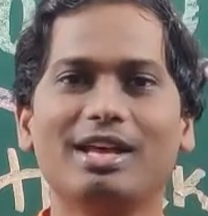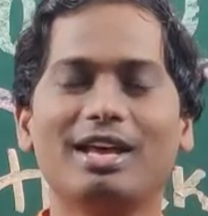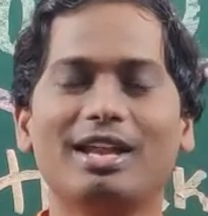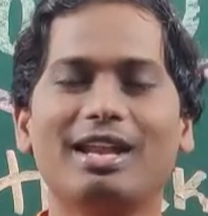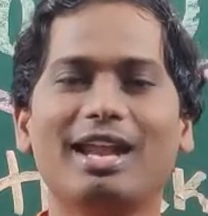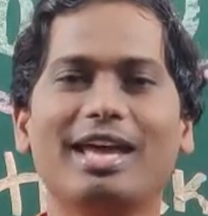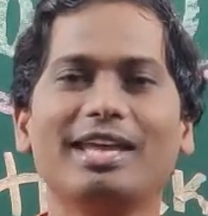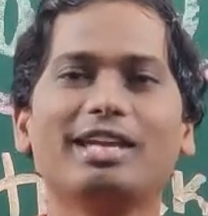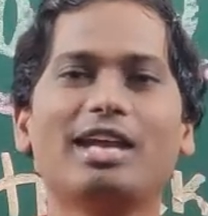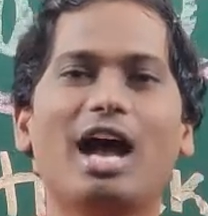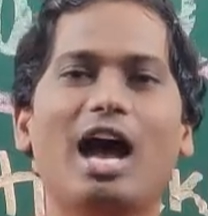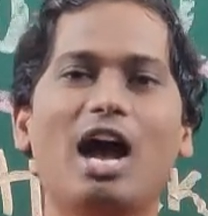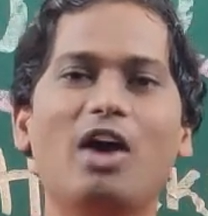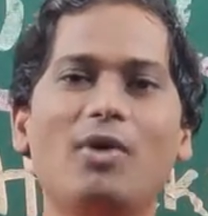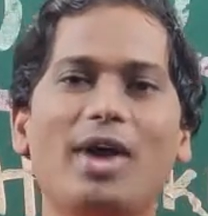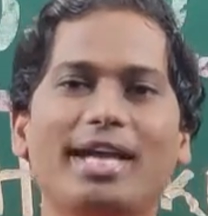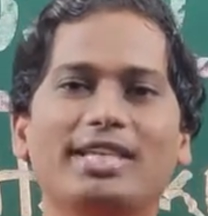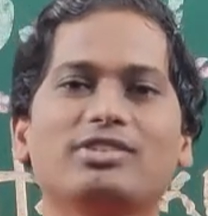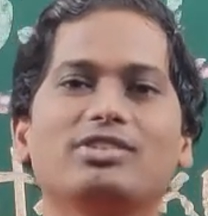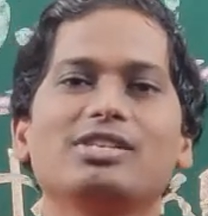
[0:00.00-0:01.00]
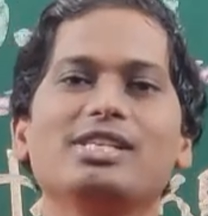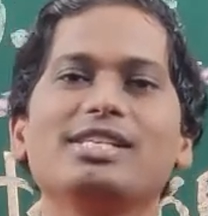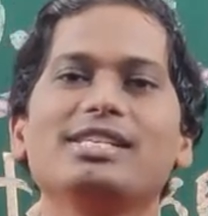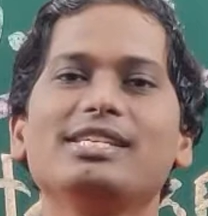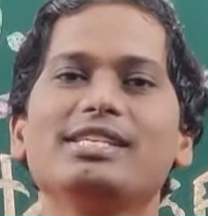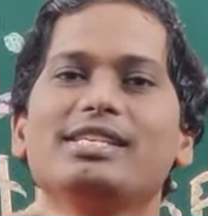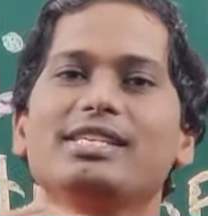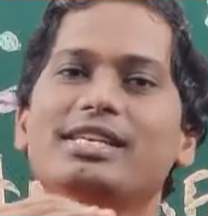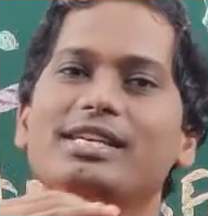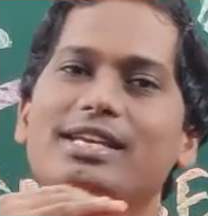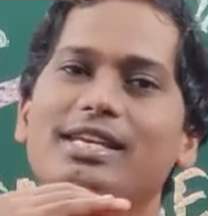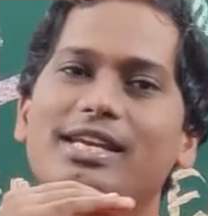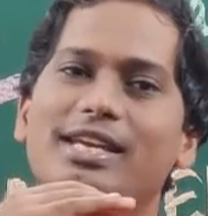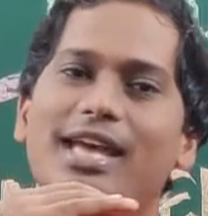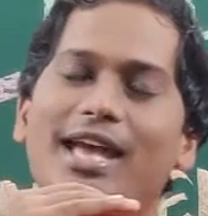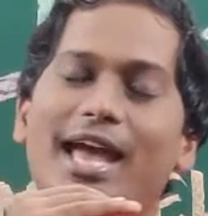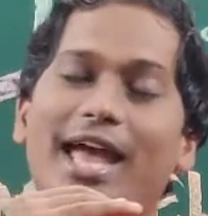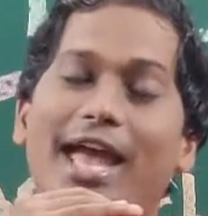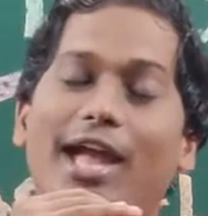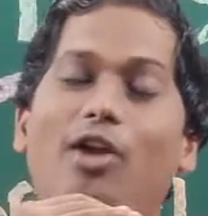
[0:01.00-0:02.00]
Like how actually
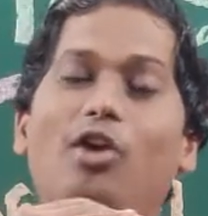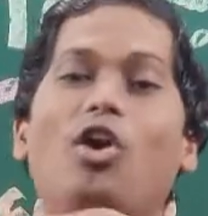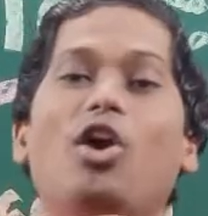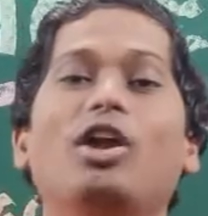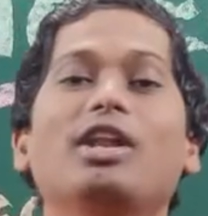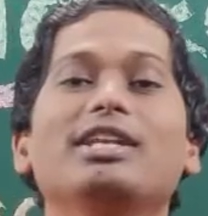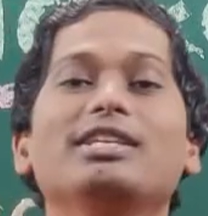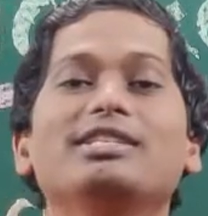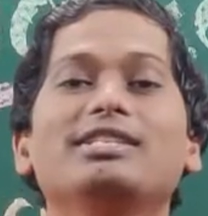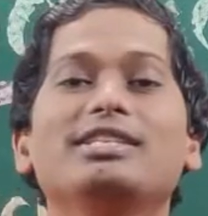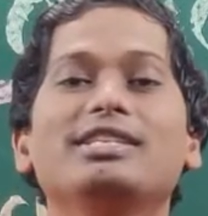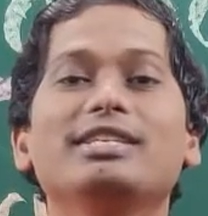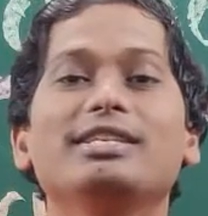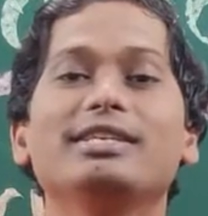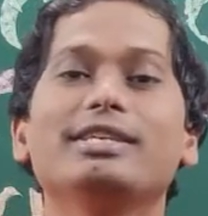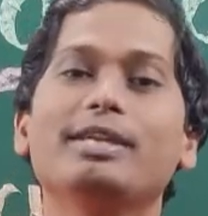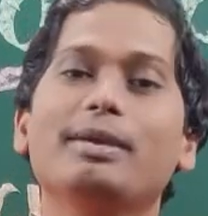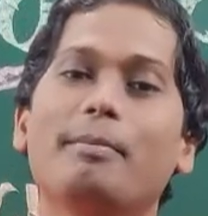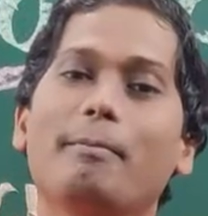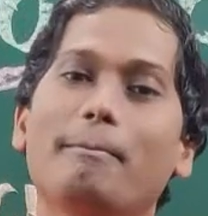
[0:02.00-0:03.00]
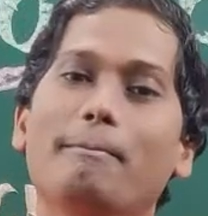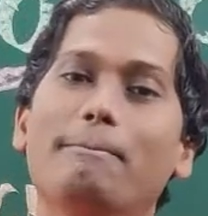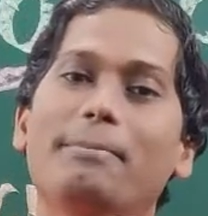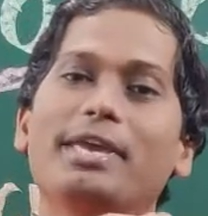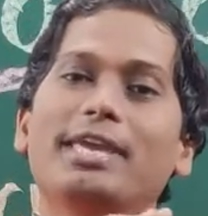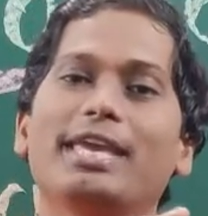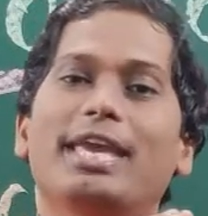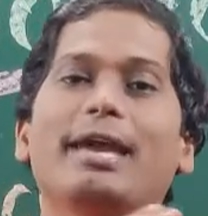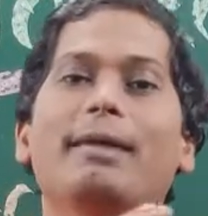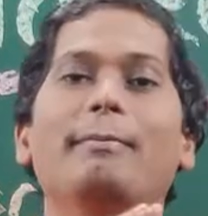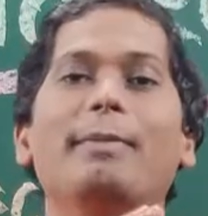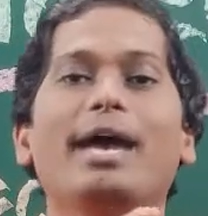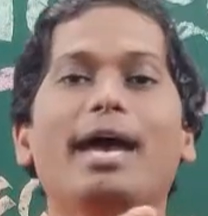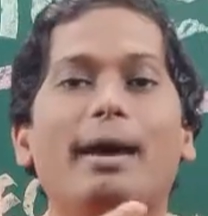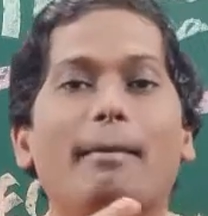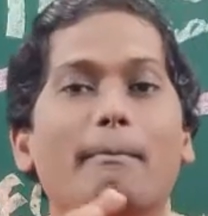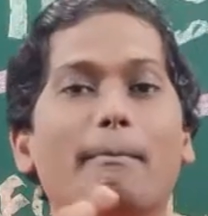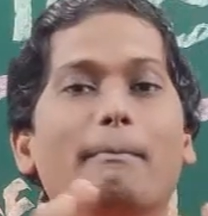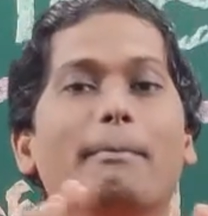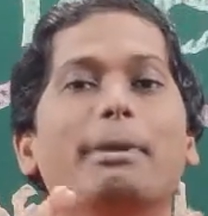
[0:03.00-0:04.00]
ecology became
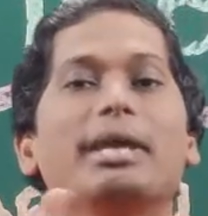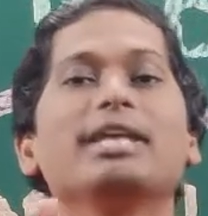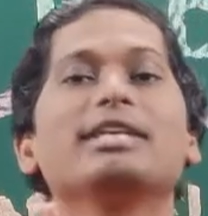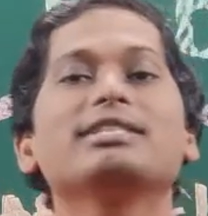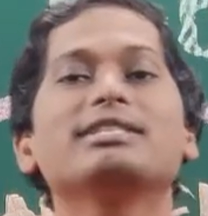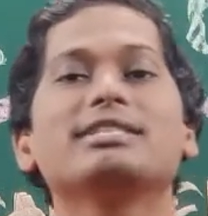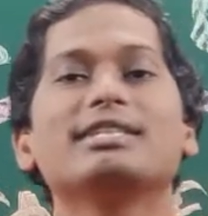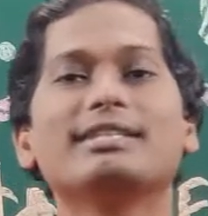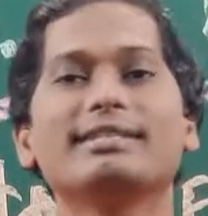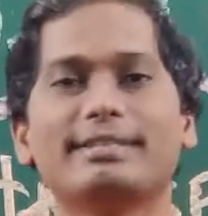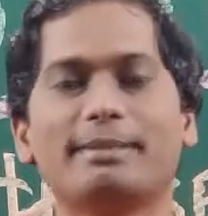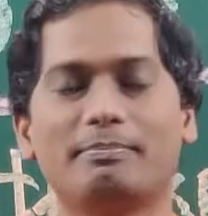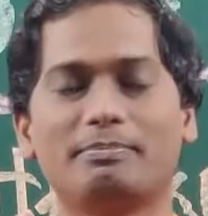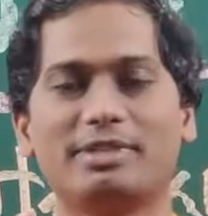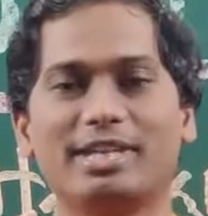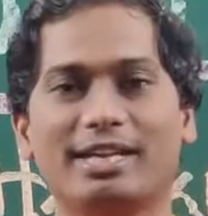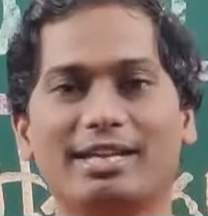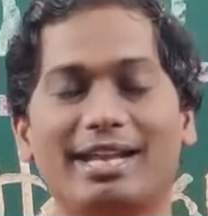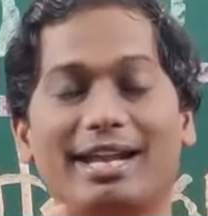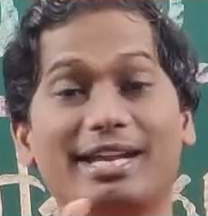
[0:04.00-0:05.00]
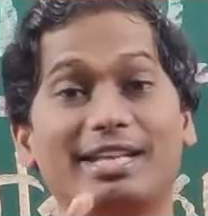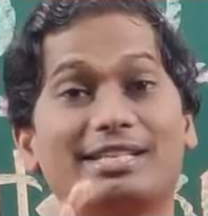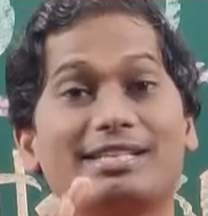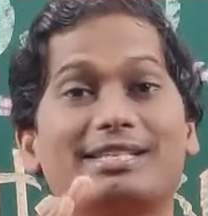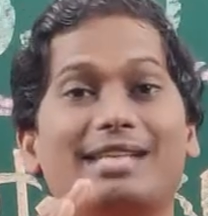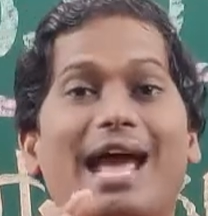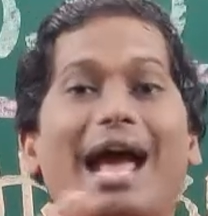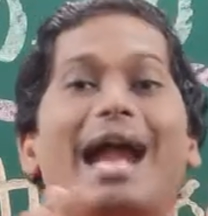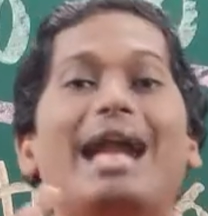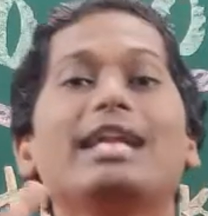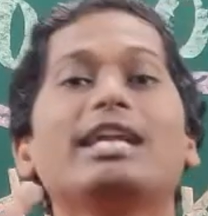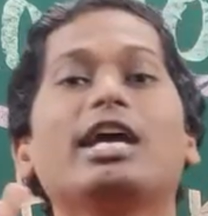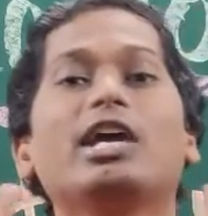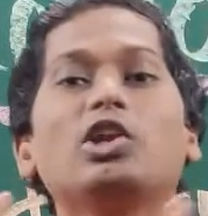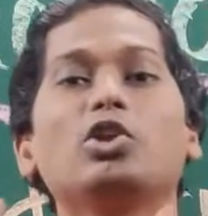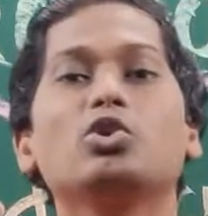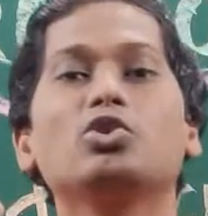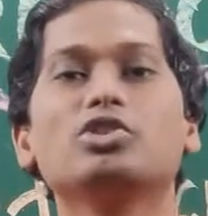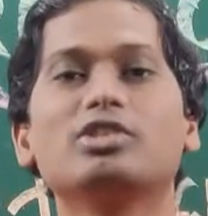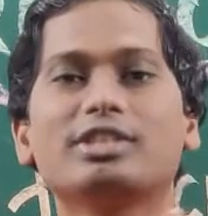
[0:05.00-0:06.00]
a major subject and a
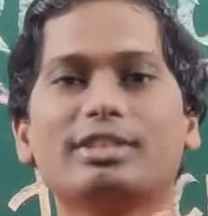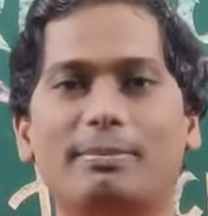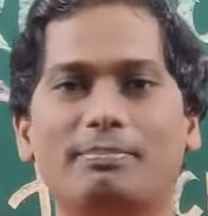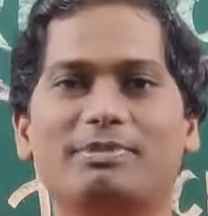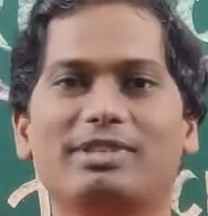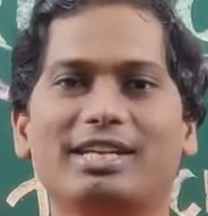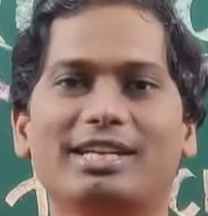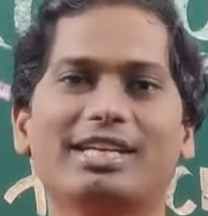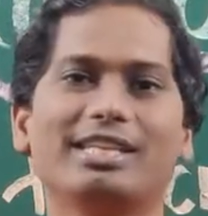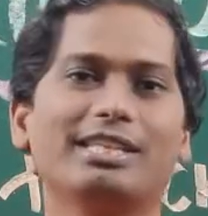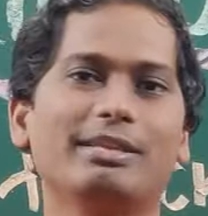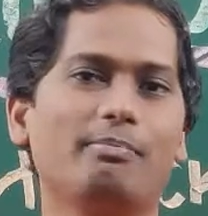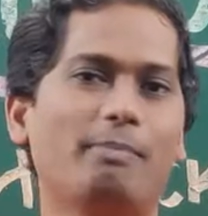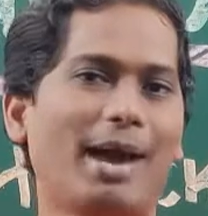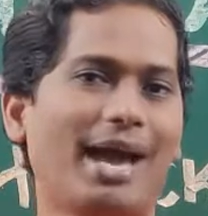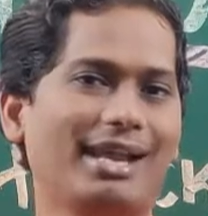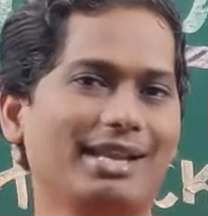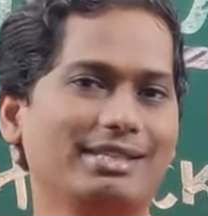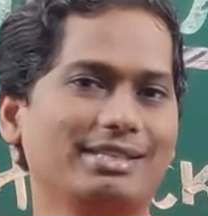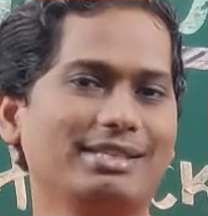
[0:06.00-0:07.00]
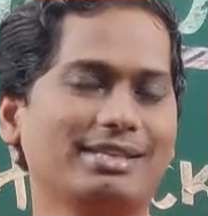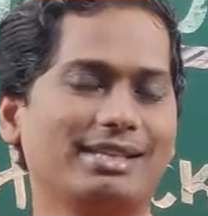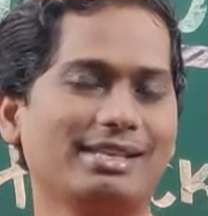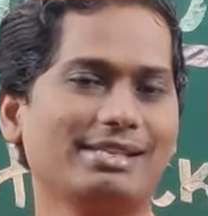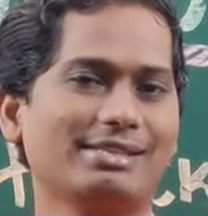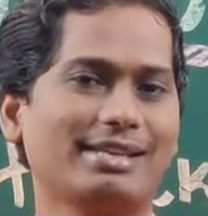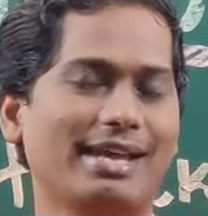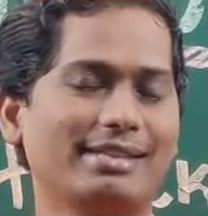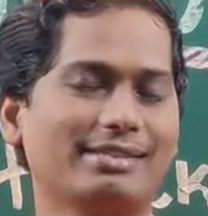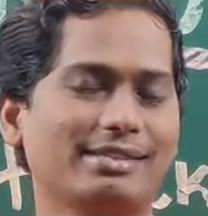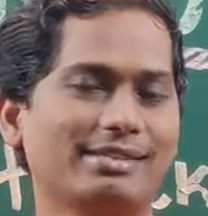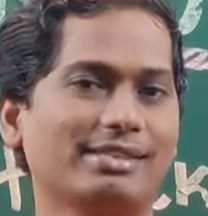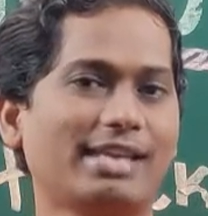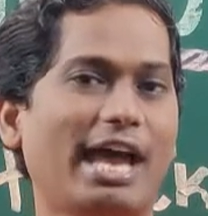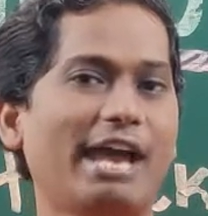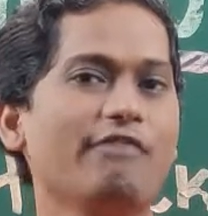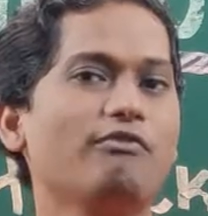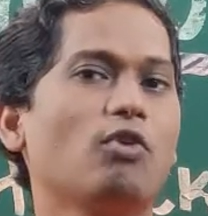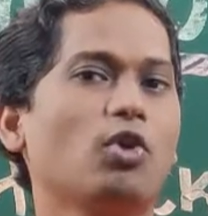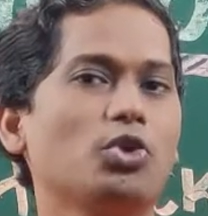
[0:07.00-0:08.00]
stand-alone subject in the biological sciences.
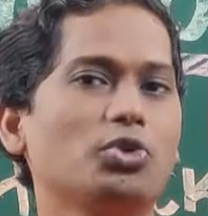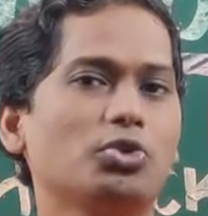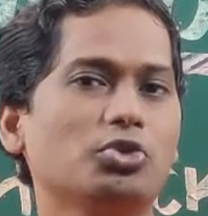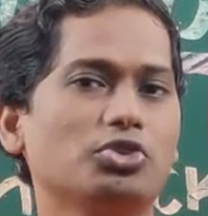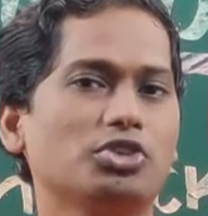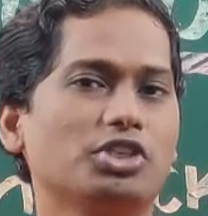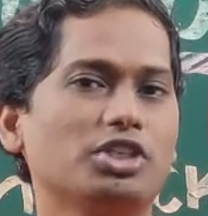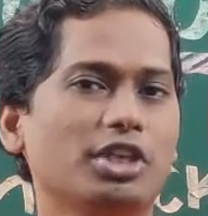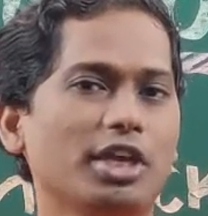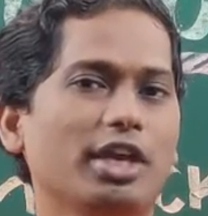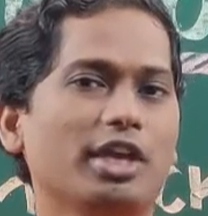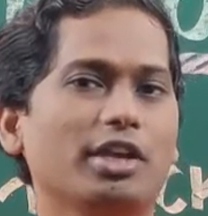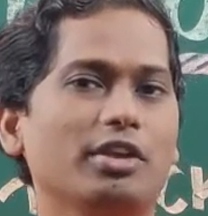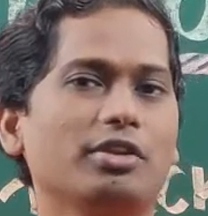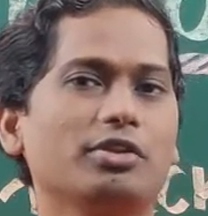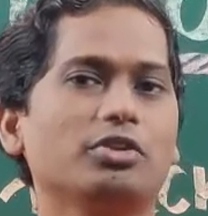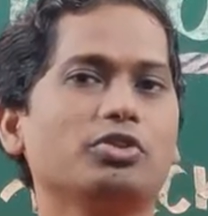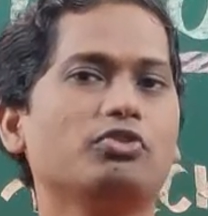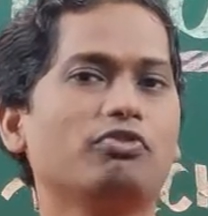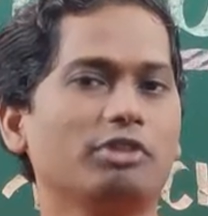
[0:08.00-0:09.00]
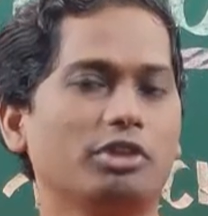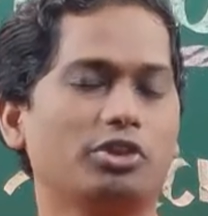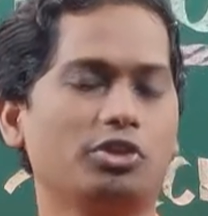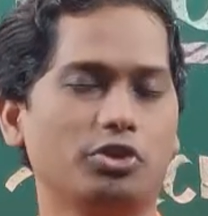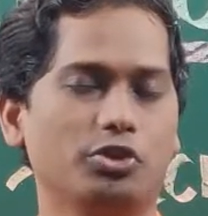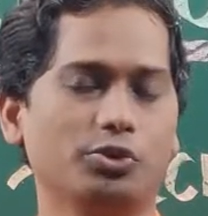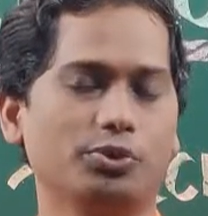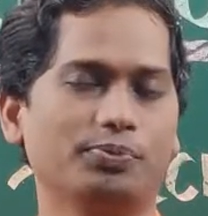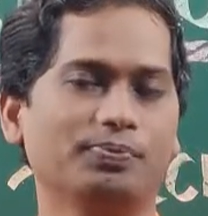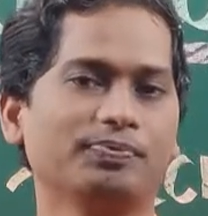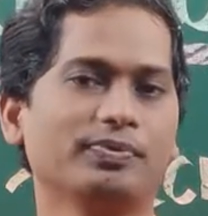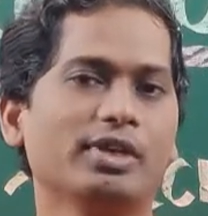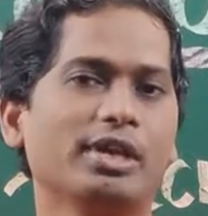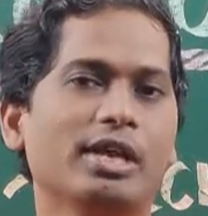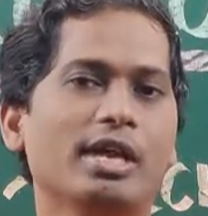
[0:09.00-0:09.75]
I want to share with you.